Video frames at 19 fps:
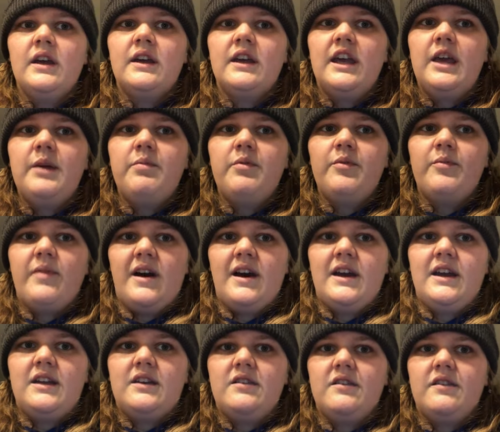Keep in
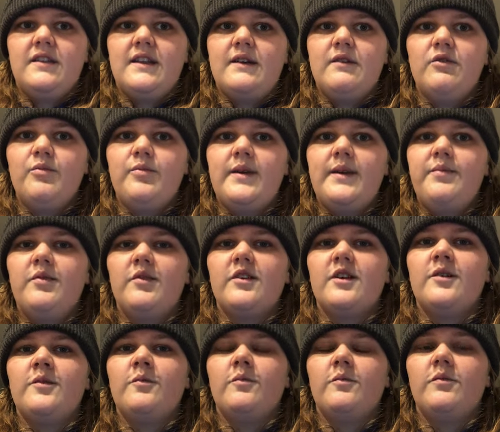mind, there were people
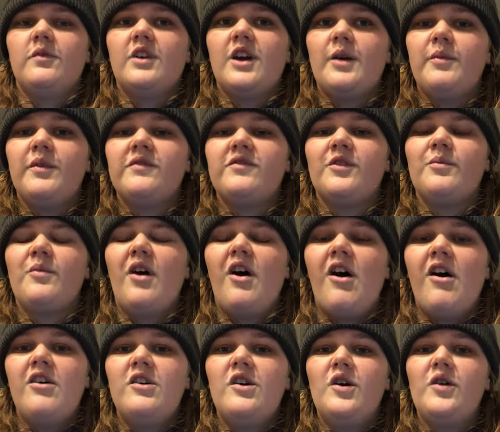com- coming from
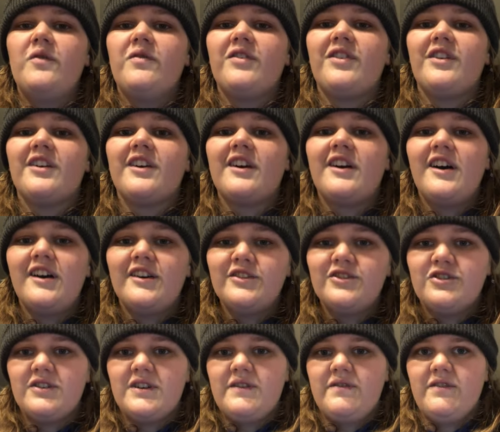all over the
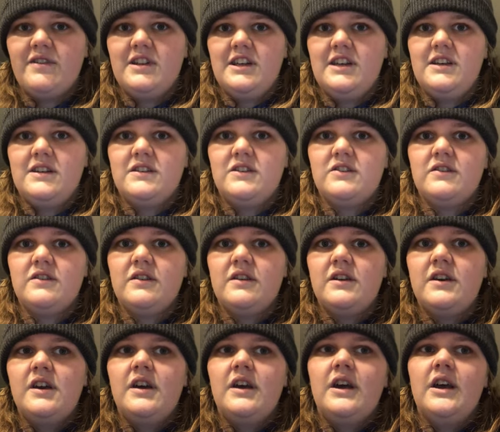country for this.
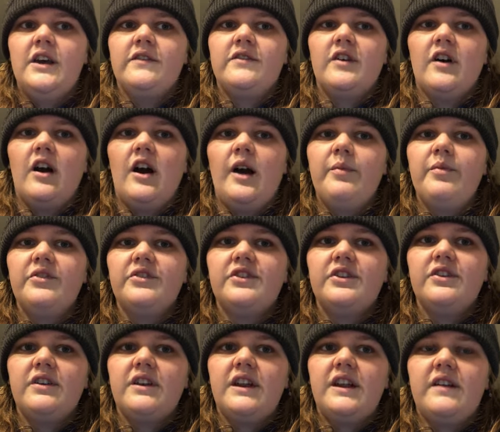If the
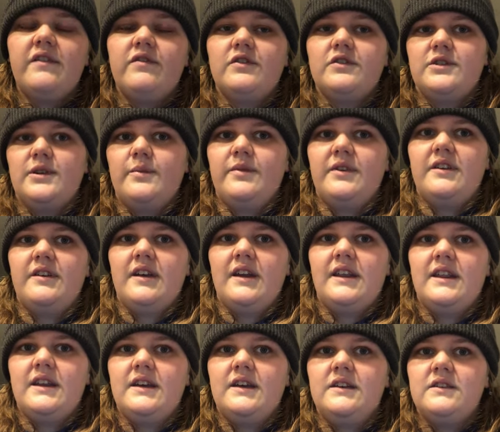opportunity for something like
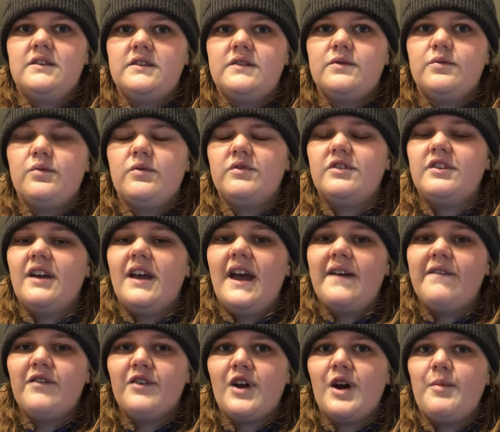this were to
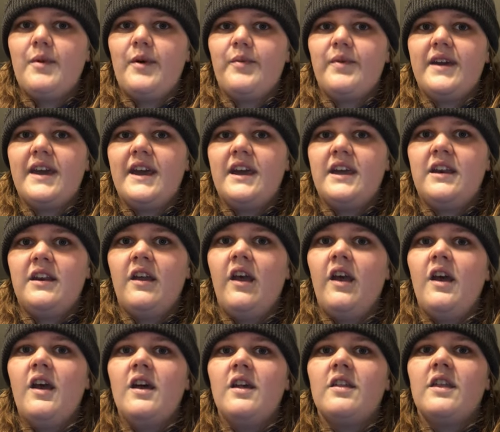ever come up again,
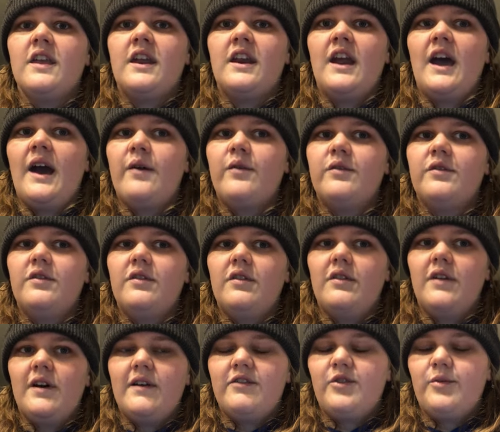then I would
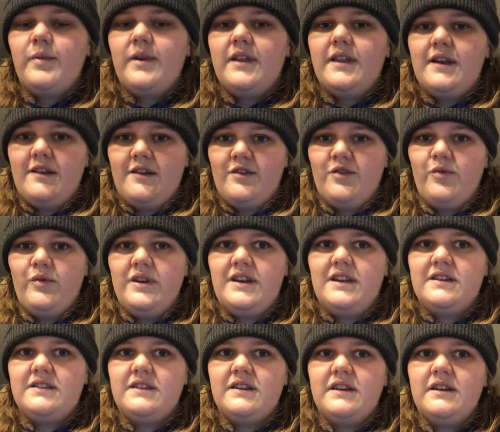love to be there to
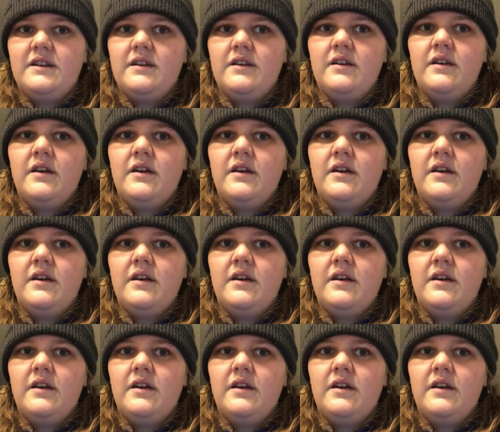witness it.